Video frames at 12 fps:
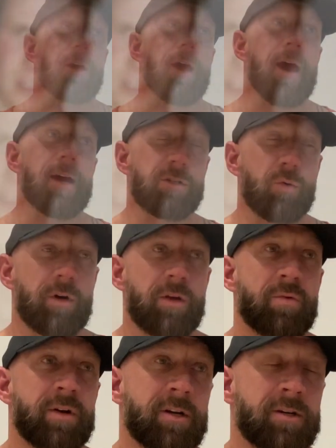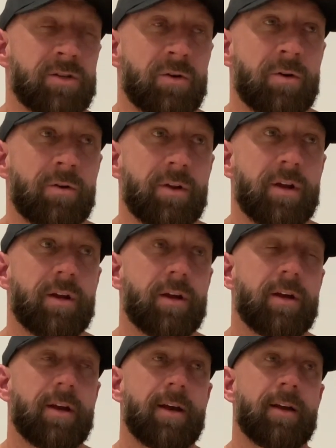At 21 years old,
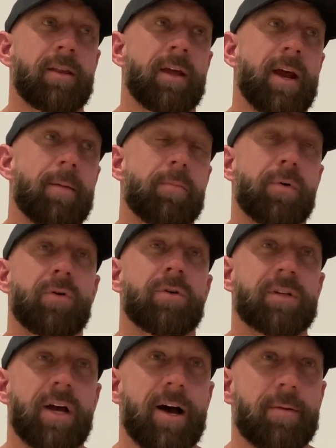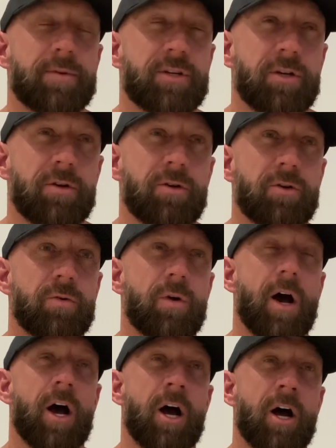and then I bolt up to
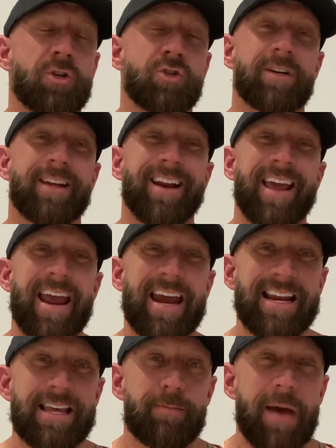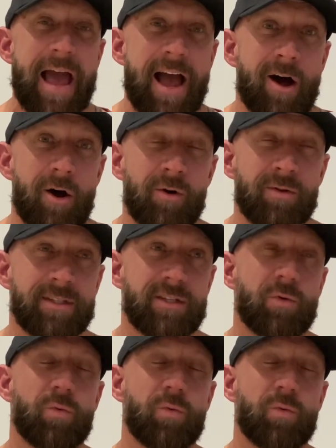180 pounds